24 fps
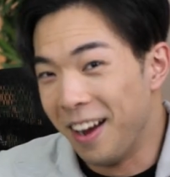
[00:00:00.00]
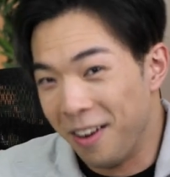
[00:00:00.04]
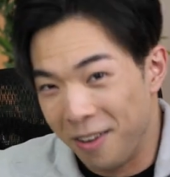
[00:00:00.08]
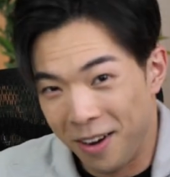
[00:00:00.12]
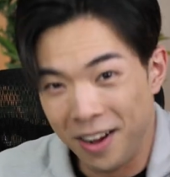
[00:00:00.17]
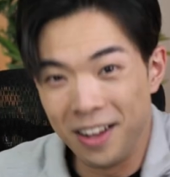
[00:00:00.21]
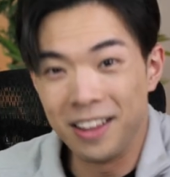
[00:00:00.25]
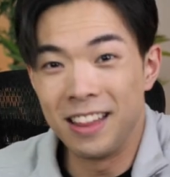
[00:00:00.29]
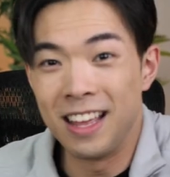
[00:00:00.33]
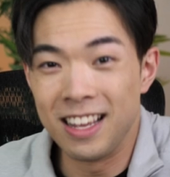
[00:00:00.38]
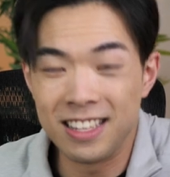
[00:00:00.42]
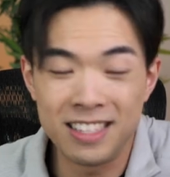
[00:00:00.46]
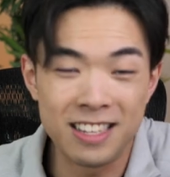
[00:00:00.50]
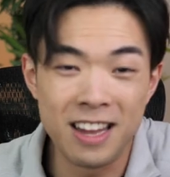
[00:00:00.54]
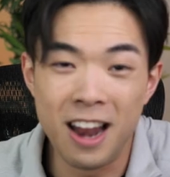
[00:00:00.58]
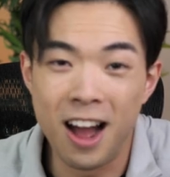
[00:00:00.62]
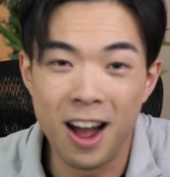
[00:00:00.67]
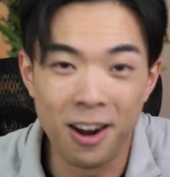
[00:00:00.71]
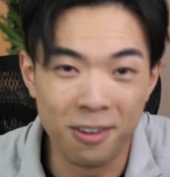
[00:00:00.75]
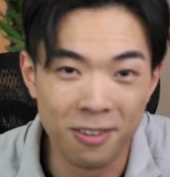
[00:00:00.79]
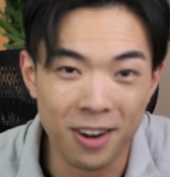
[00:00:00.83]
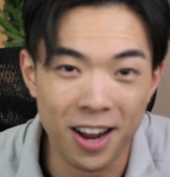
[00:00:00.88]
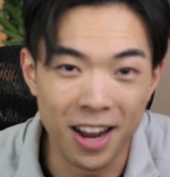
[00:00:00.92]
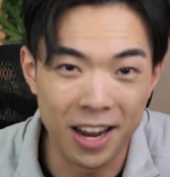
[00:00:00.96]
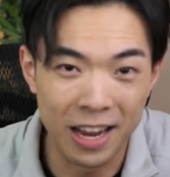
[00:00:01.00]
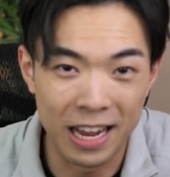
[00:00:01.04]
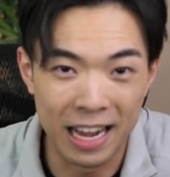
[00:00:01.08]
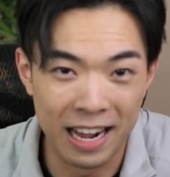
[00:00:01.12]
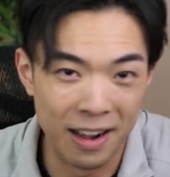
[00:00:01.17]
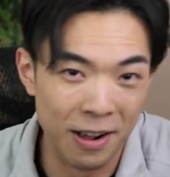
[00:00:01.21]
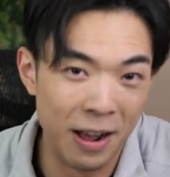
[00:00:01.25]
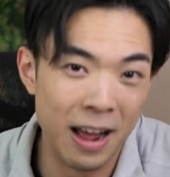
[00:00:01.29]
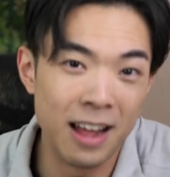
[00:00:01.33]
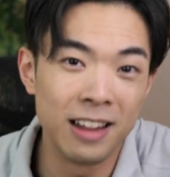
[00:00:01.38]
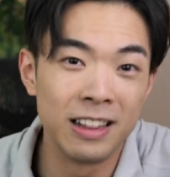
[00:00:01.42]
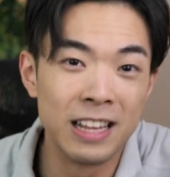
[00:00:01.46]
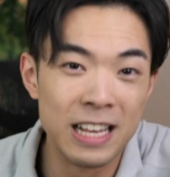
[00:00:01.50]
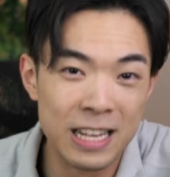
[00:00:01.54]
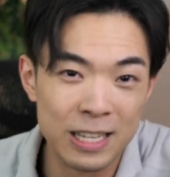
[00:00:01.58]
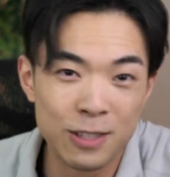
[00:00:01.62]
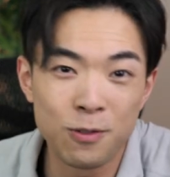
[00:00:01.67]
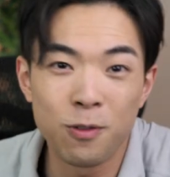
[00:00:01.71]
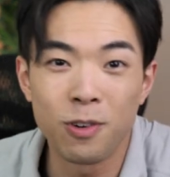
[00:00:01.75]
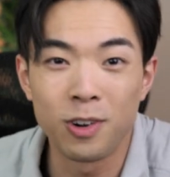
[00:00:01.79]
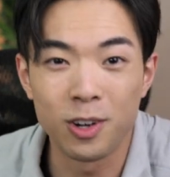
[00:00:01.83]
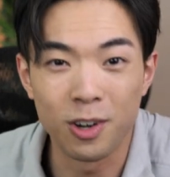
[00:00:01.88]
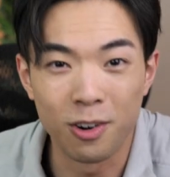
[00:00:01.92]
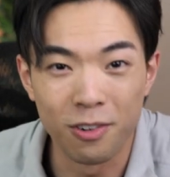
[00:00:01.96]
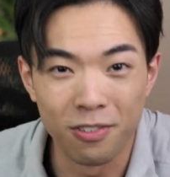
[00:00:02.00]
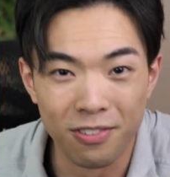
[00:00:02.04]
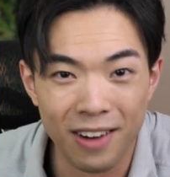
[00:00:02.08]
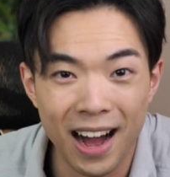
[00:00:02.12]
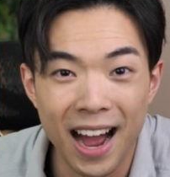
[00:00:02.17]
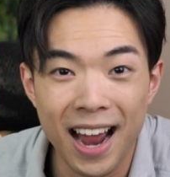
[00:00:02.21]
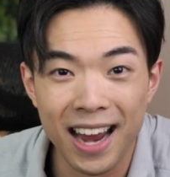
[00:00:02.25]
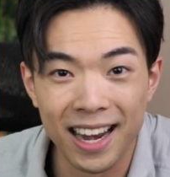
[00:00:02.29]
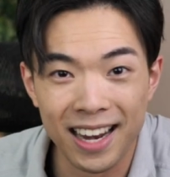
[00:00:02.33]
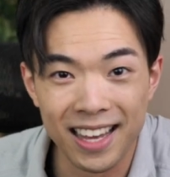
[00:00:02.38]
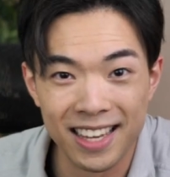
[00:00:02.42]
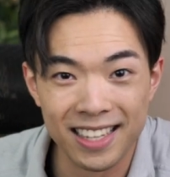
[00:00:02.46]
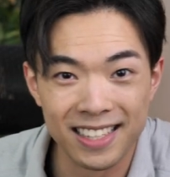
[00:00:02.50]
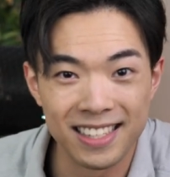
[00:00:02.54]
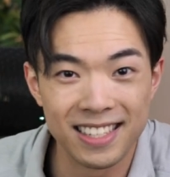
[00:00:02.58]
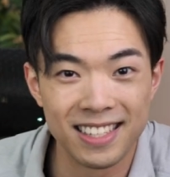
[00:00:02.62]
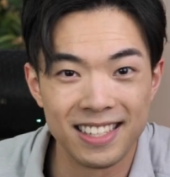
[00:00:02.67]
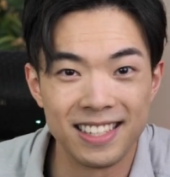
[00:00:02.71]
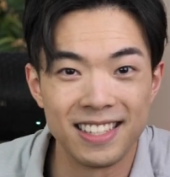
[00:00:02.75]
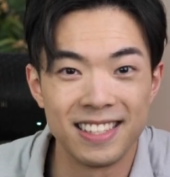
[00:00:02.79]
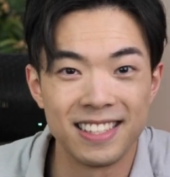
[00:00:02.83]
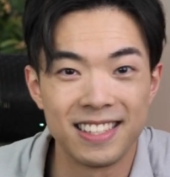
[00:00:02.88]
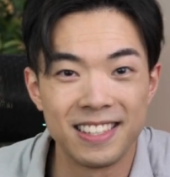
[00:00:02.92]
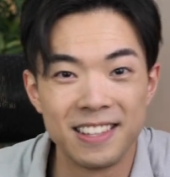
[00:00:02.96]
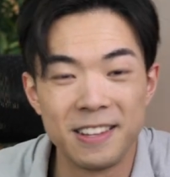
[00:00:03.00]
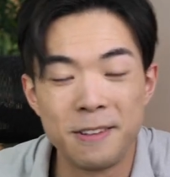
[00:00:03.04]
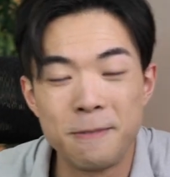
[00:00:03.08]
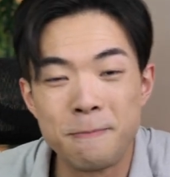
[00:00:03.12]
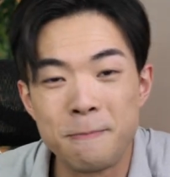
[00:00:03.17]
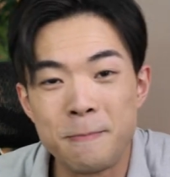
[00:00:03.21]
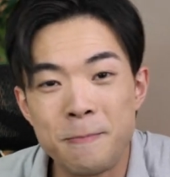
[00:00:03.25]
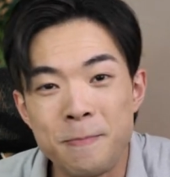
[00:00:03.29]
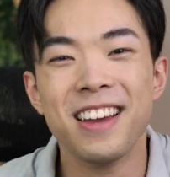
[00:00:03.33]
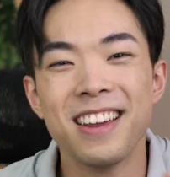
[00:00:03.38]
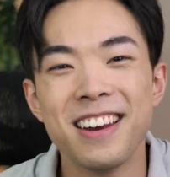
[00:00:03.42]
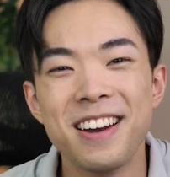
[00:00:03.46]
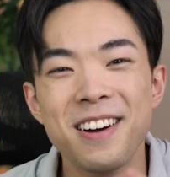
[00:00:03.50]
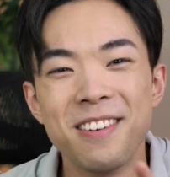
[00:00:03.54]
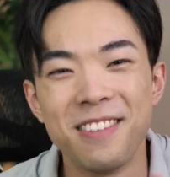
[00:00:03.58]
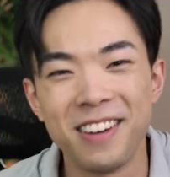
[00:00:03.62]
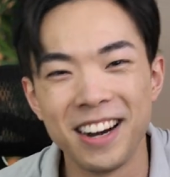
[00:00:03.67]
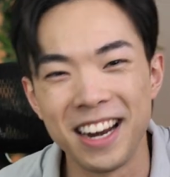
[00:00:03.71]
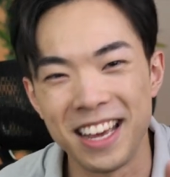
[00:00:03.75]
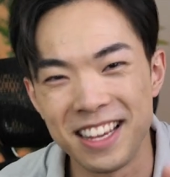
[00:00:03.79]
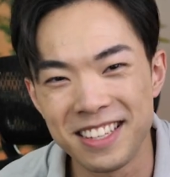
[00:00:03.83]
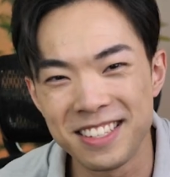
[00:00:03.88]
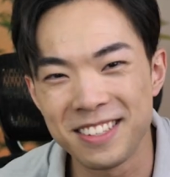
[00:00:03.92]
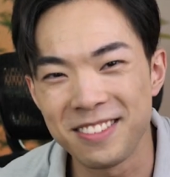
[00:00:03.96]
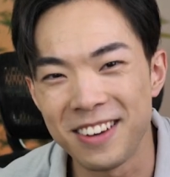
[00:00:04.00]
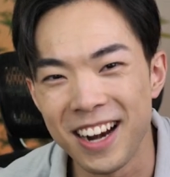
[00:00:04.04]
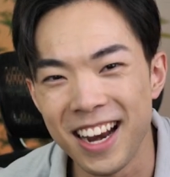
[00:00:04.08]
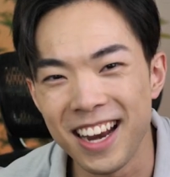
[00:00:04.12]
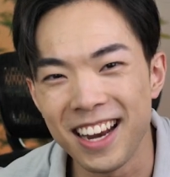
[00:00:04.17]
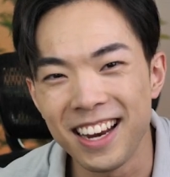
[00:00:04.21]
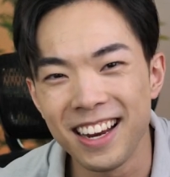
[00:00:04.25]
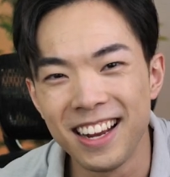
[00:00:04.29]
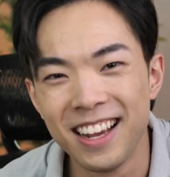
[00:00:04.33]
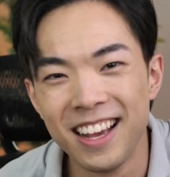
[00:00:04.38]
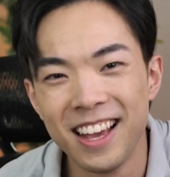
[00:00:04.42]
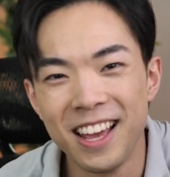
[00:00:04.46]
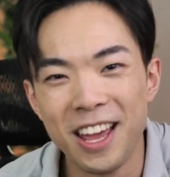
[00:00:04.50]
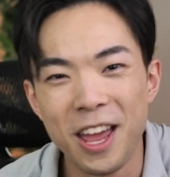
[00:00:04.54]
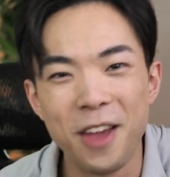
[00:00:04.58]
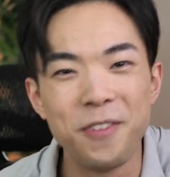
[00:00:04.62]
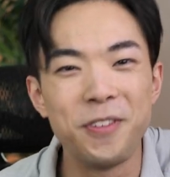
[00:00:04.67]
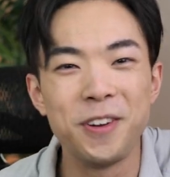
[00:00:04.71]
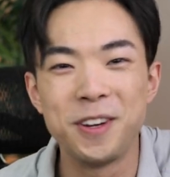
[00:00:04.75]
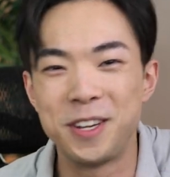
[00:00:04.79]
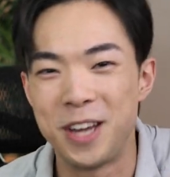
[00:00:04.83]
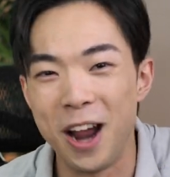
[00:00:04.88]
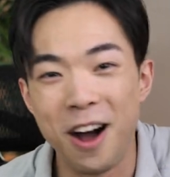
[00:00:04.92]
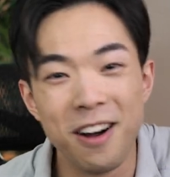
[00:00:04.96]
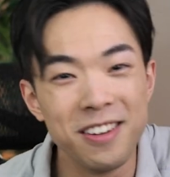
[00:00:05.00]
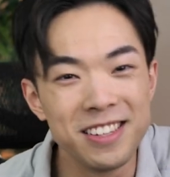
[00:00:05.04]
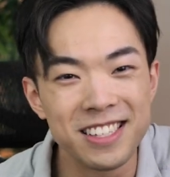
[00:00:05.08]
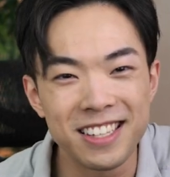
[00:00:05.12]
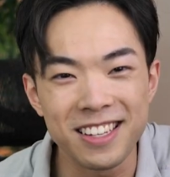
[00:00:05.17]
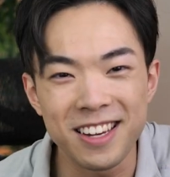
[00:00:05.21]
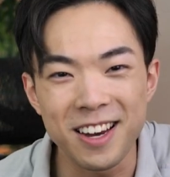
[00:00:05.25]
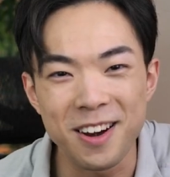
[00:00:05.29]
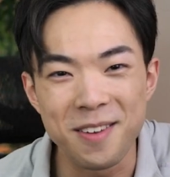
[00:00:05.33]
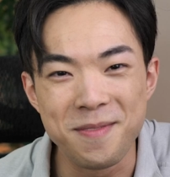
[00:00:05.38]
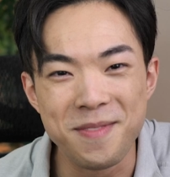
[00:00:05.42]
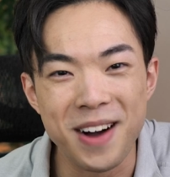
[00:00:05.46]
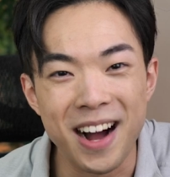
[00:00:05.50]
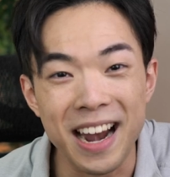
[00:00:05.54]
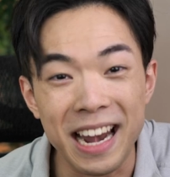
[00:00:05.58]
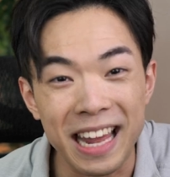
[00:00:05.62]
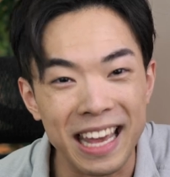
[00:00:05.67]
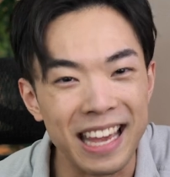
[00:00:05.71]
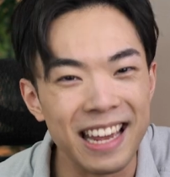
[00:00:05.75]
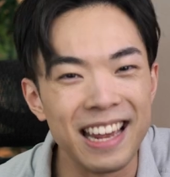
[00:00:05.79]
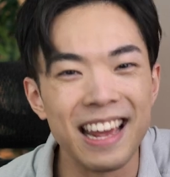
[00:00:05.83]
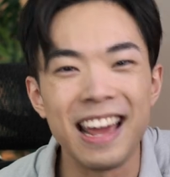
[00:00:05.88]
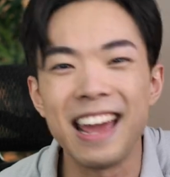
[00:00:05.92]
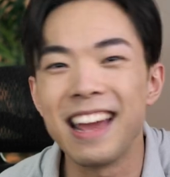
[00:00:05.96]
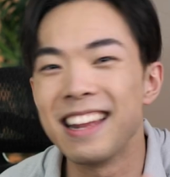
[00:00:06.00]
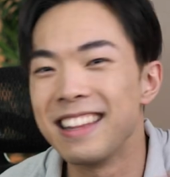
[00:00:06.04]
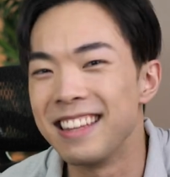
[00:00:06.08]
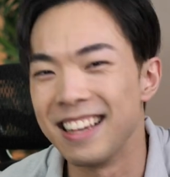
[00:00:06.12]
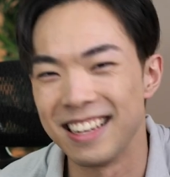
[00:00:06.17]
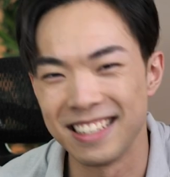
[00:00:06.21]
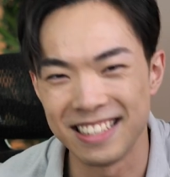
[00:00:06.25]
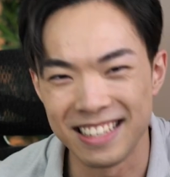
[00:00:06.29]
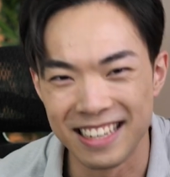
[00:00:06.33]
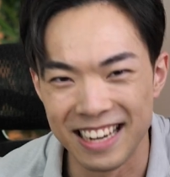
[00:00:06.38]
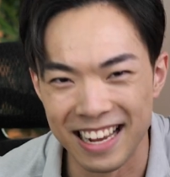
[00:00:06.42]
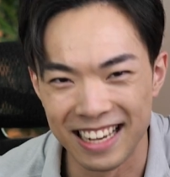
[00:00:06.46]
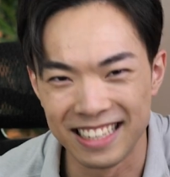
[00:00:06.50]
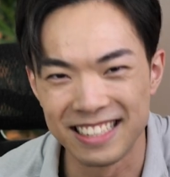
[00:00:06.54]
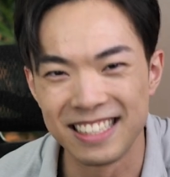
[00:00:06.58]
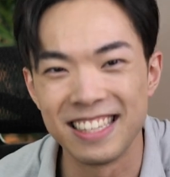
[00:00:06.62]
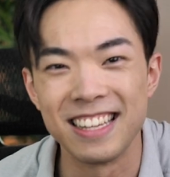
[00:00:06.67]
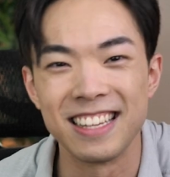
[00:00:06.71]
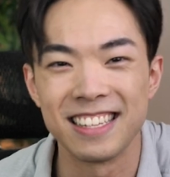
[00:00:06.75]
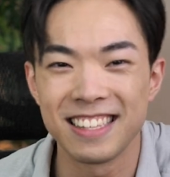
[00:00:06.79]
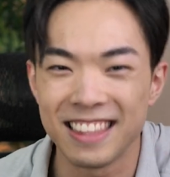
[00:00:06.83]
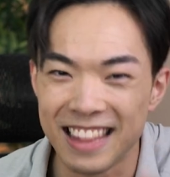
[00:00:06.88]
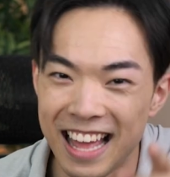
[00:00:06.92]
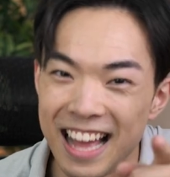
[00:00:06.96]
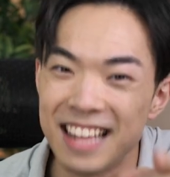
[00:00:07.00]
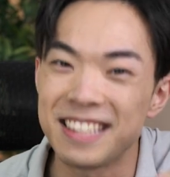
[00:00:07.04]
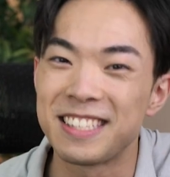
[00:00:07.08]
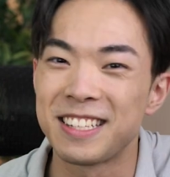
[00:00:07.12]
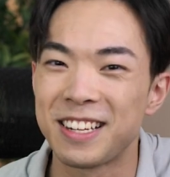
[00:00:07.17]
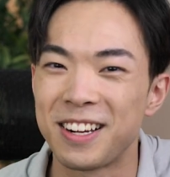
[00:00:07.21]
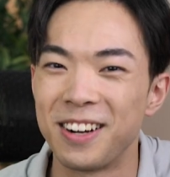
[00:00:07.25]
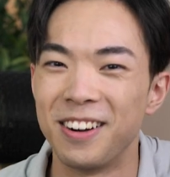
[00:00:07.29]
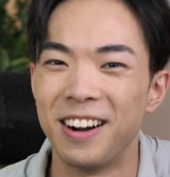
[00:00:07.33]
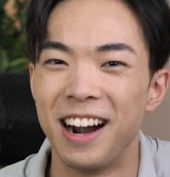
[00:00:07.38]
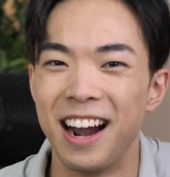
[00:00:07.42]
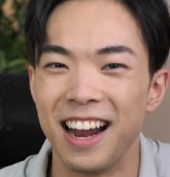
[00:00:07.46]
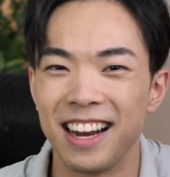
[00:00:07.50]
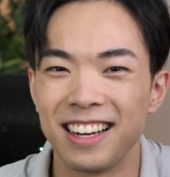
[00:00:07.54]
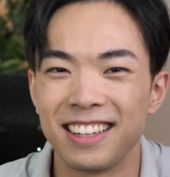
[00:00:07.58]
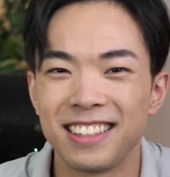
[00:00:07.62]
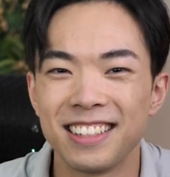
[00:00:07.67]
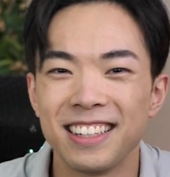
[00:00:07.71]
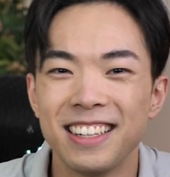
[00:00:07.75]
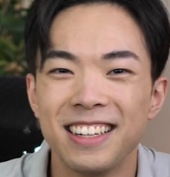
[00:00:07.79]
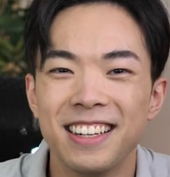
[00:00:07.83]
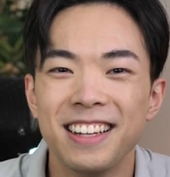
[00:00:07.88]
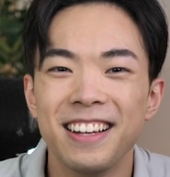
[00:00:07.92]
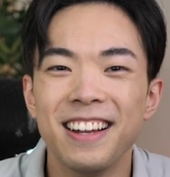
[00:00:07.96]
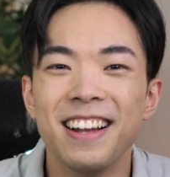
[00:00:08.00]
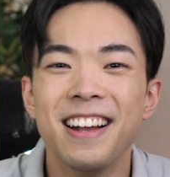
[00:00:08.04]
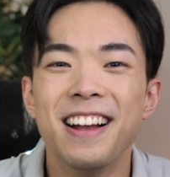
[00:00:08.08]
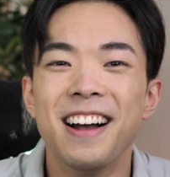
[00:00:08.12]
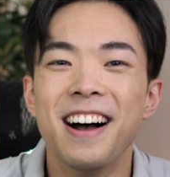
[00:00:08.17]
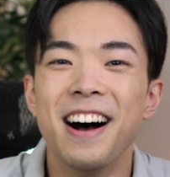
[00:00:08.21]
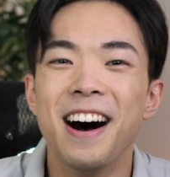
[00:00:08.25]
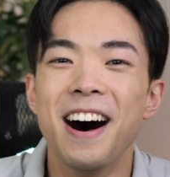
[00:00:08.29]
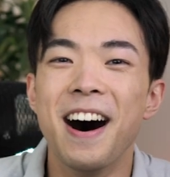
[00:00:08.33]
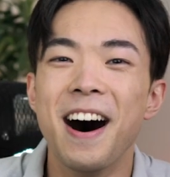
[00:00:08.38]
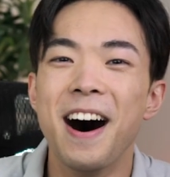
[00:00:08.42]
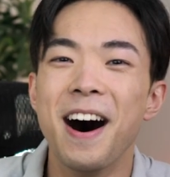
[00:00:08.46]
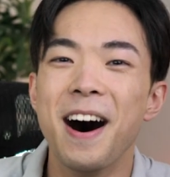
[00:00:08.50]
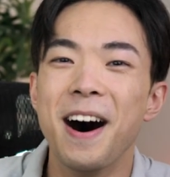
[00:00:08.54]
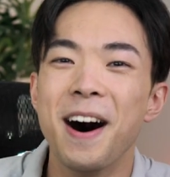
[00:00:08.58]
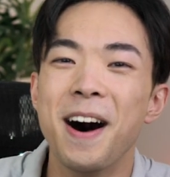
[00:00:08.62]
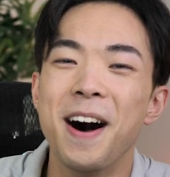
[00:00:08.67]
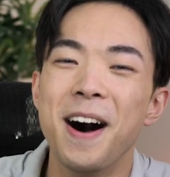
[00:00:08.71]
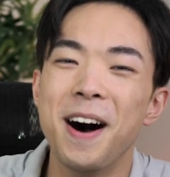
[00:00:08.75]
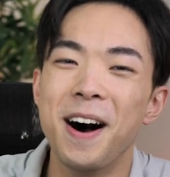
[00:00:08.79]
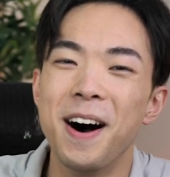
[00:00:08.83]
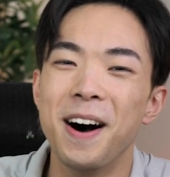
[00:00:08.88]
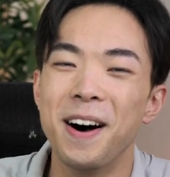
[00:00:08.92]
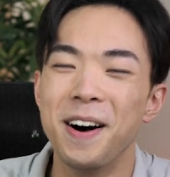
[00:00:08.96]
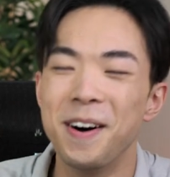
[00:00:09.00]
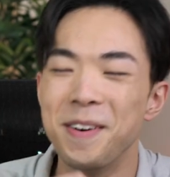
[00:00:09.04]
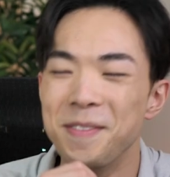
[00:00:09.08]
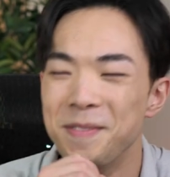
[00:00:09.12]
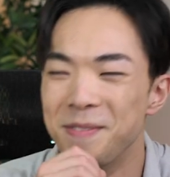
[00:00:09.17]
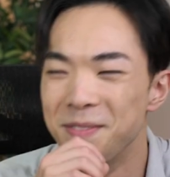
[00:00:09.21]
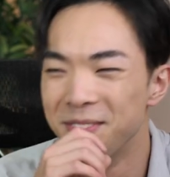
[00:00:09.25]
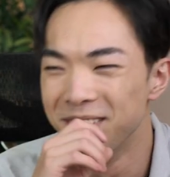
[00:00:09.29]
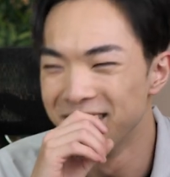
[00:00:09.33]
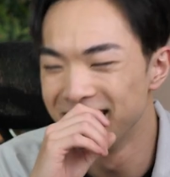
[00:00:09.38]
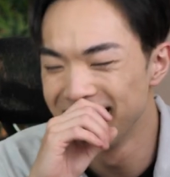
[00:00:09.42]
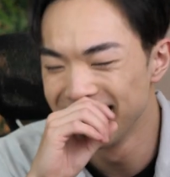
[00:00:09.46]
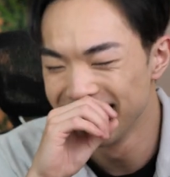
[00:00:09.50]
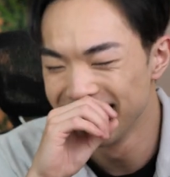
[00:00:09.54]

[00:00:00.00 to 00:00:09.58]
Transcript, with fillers: Well, that's not right, at least for your finances. You know what is right? If you don't see your money, it doesn't exist. That's correct. Um,